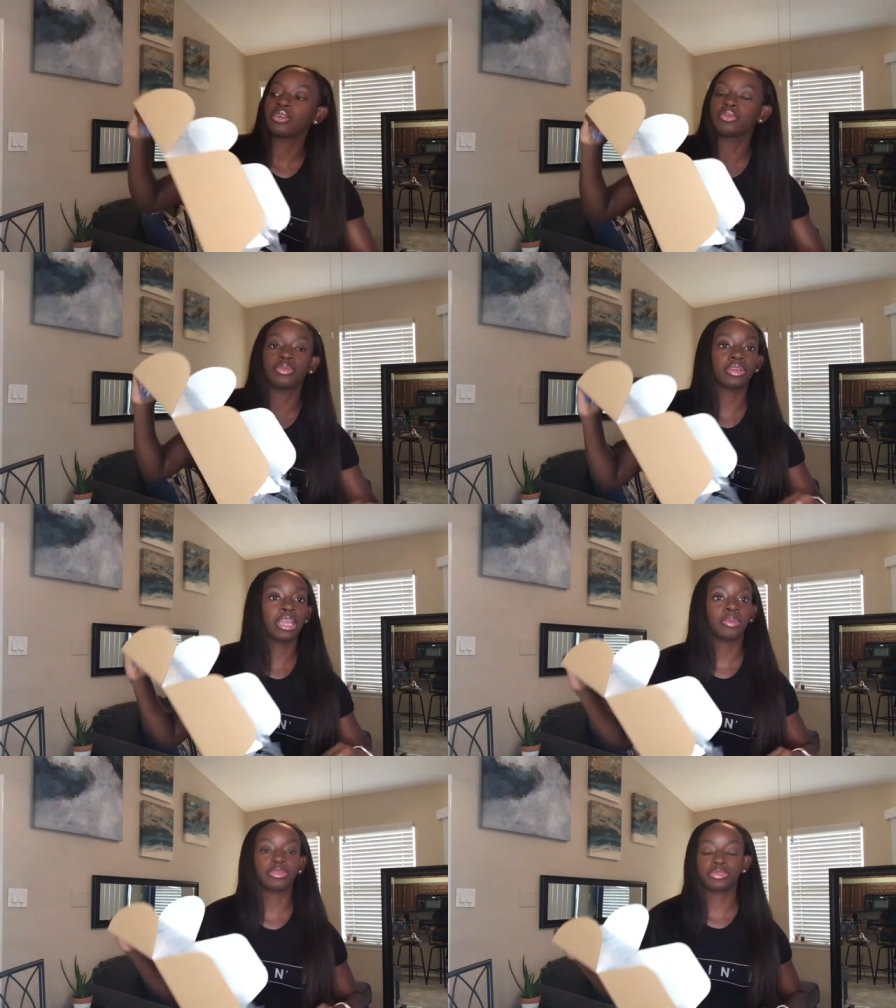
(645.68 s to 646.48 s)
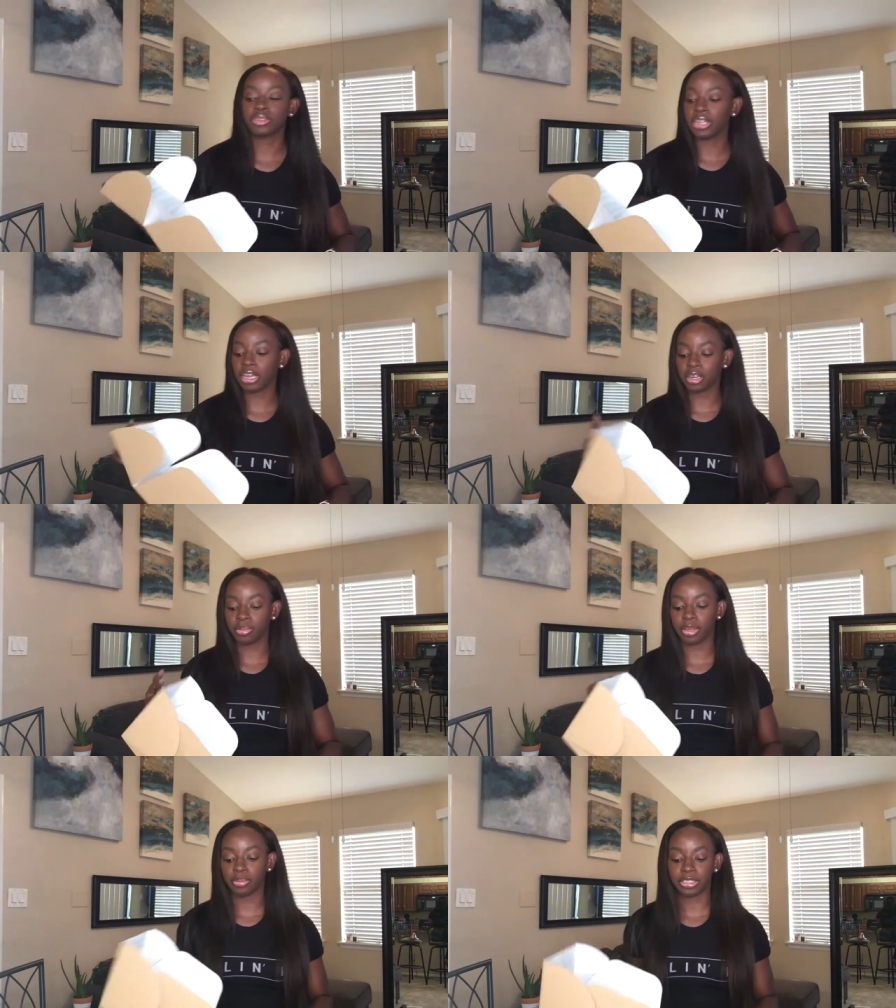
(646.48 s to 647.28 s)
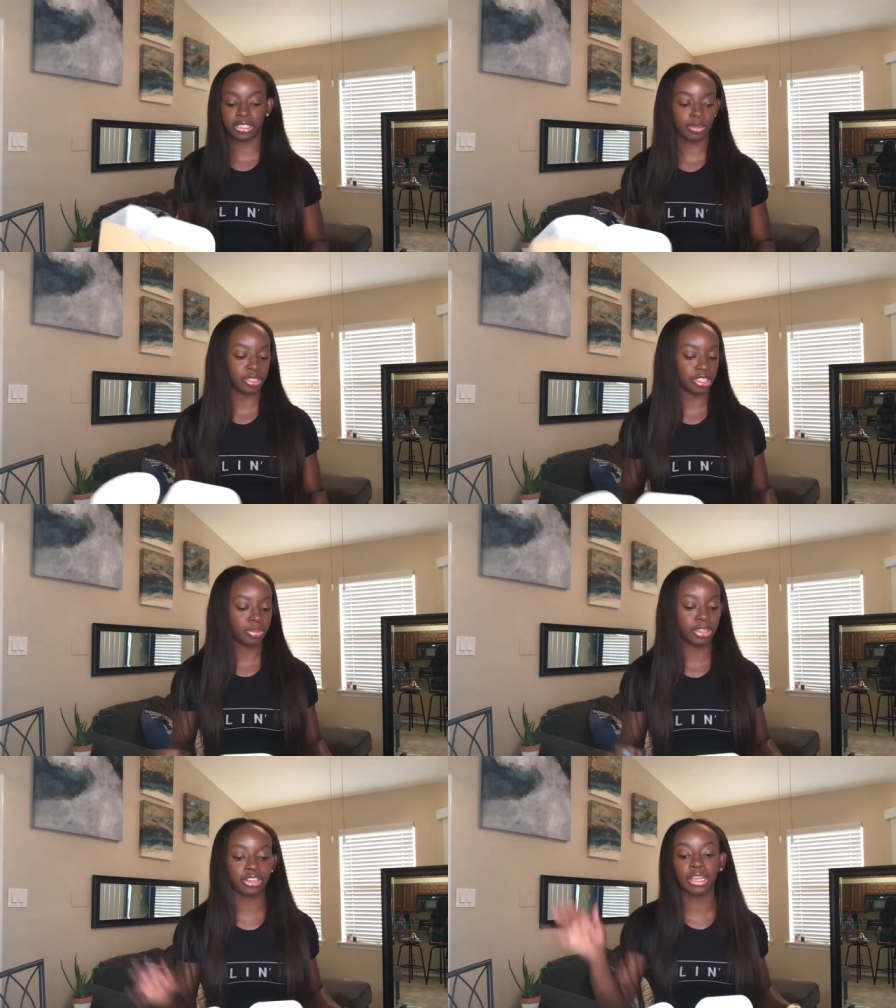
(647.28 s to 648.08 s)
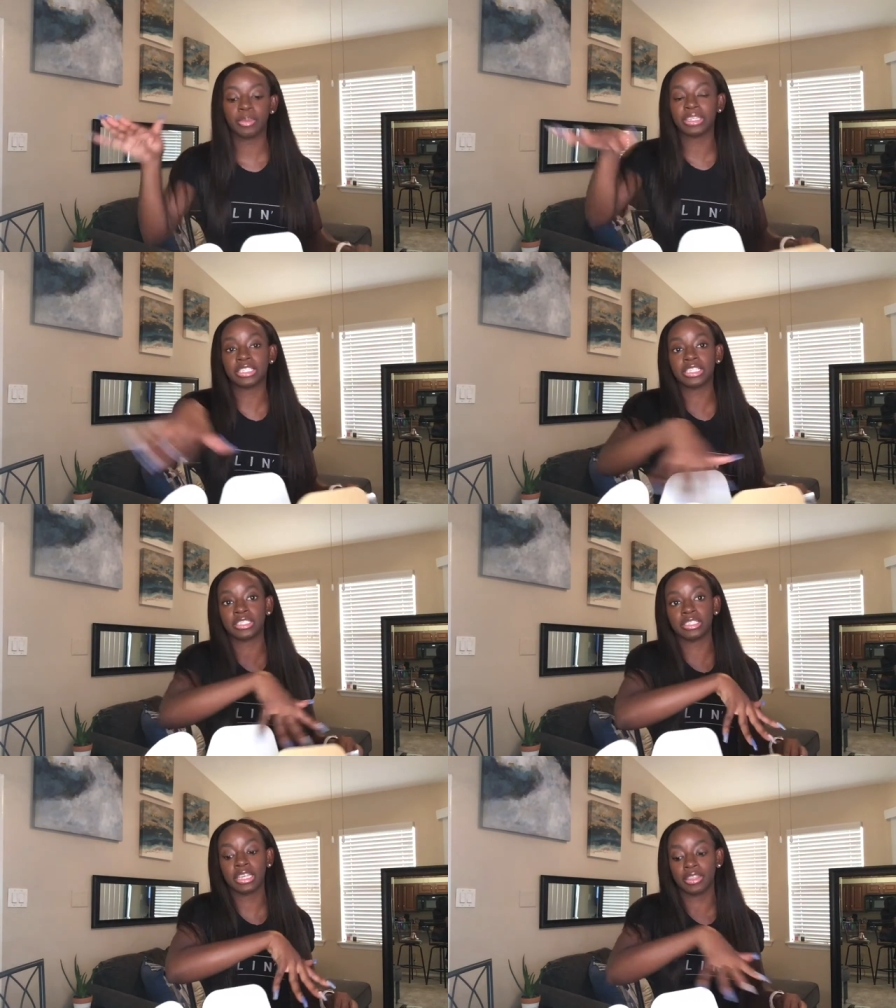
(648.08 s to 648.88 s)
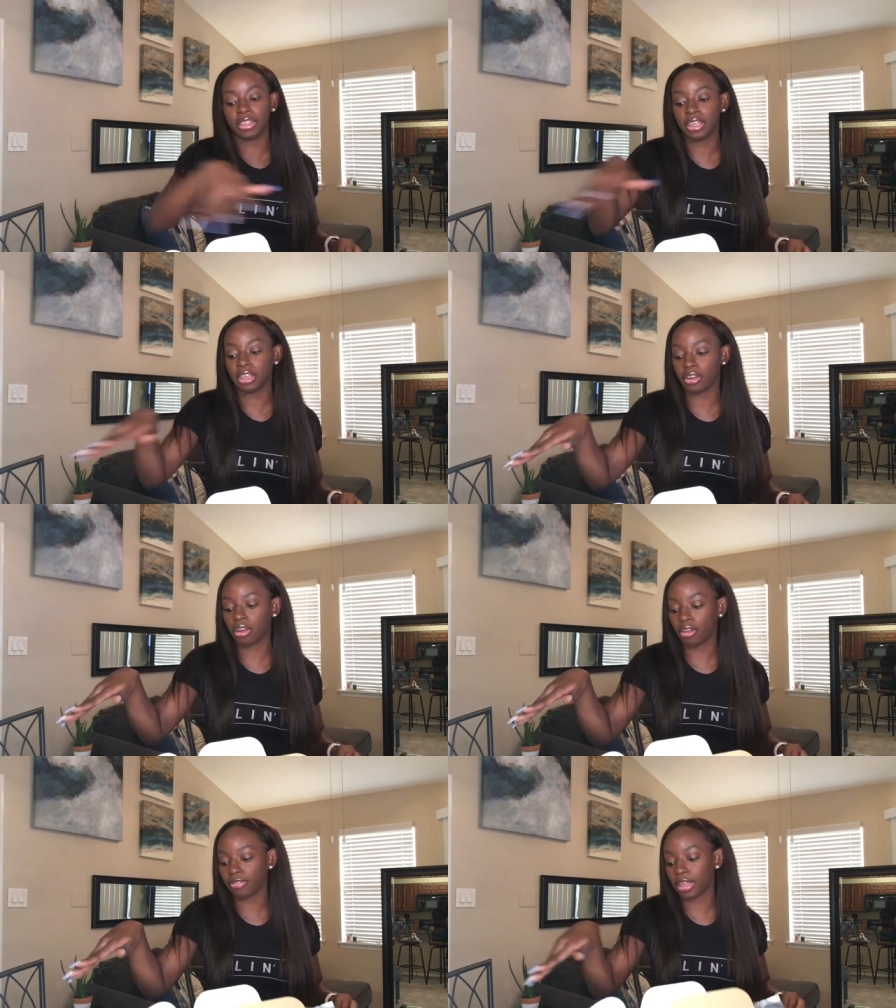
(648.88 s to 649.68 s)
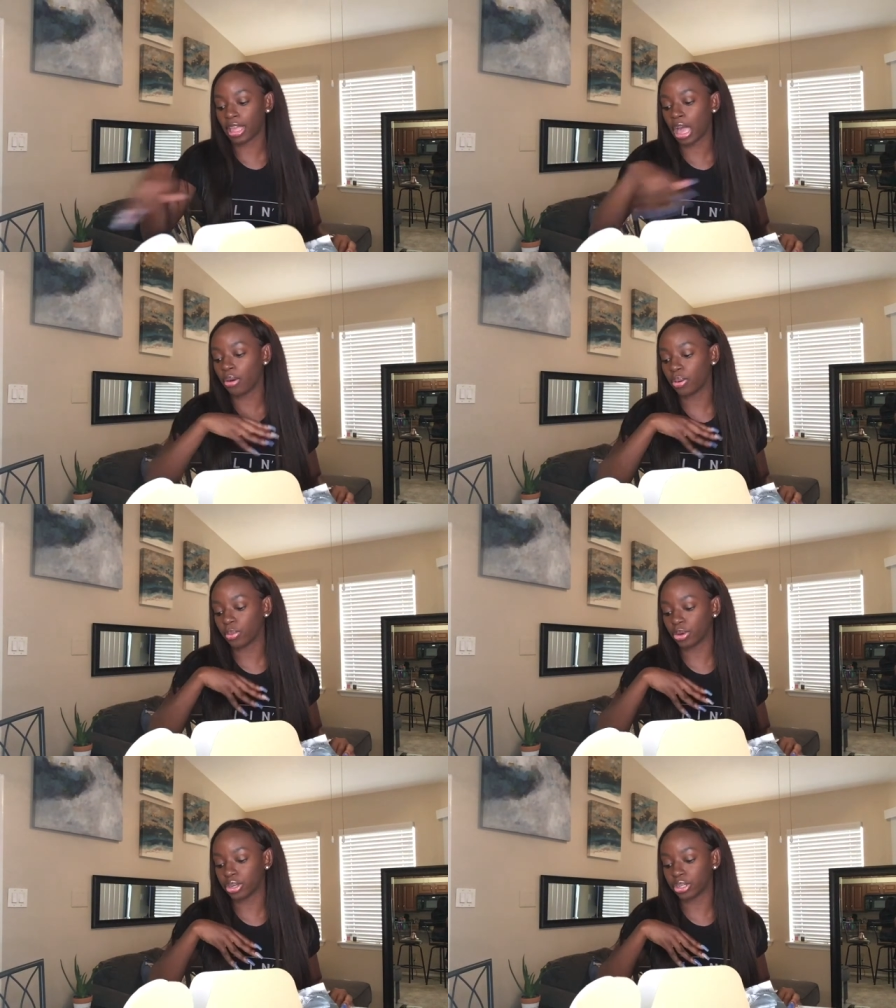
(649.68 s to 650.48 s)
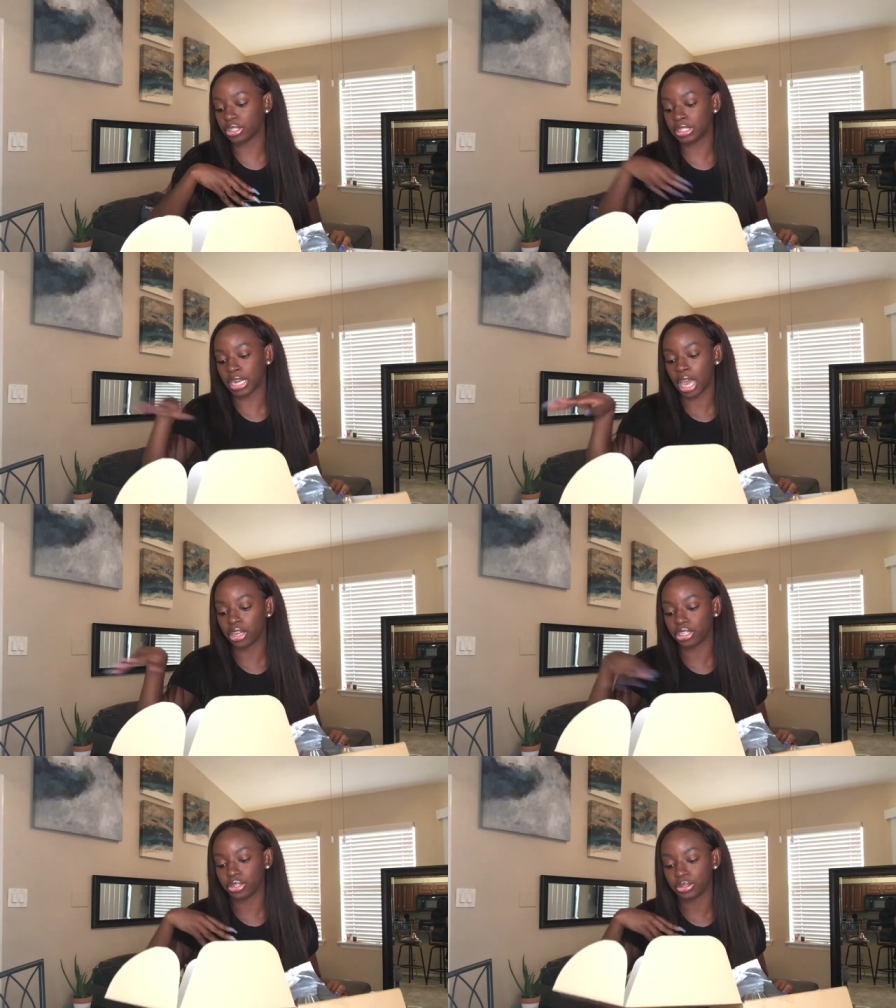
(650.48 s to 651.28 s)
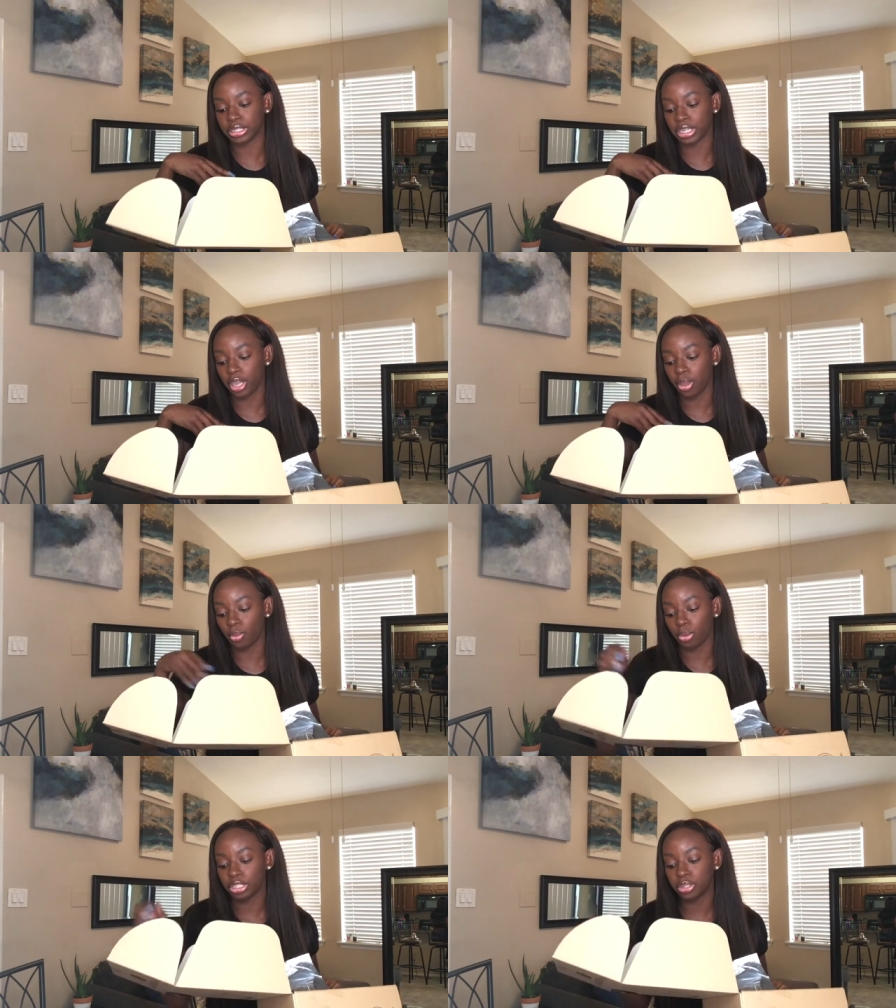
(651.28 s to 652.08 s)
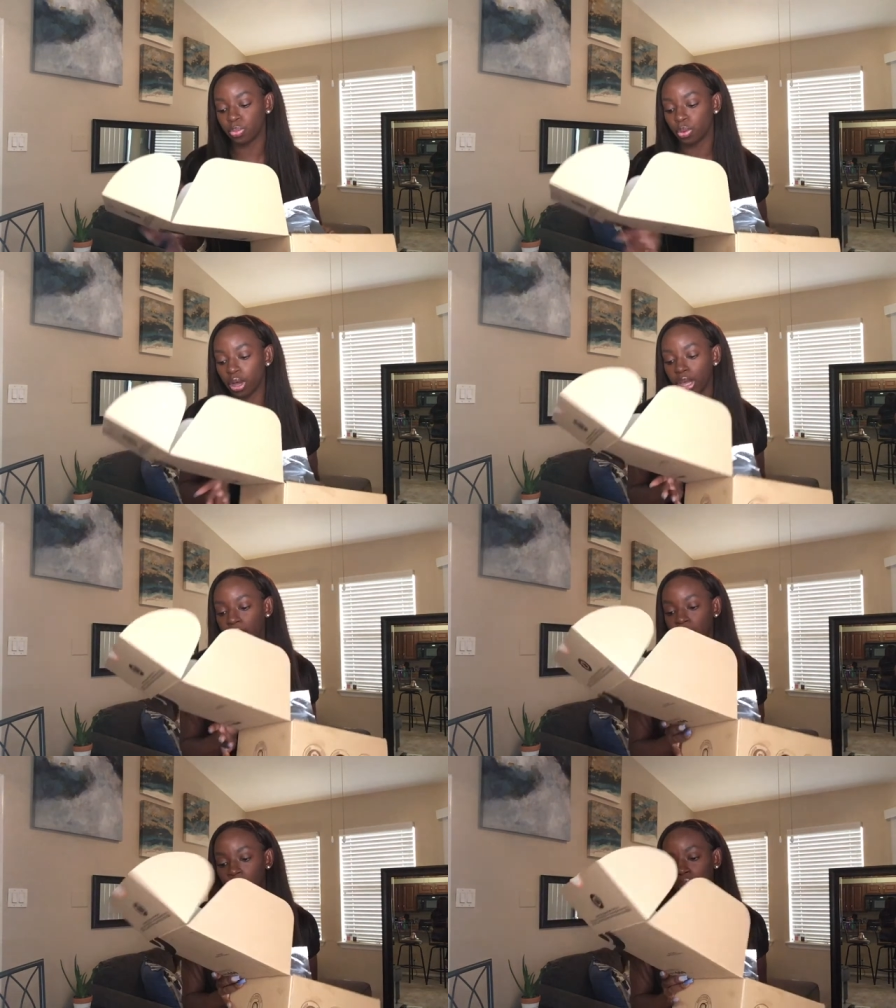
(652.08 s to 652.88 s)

the camera's really not gonna pick up these images, but there are images in here of like how it works and how to use it and what's what.